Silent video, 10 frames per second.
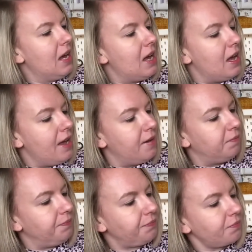
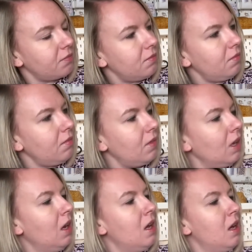
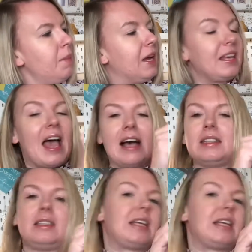But yeah,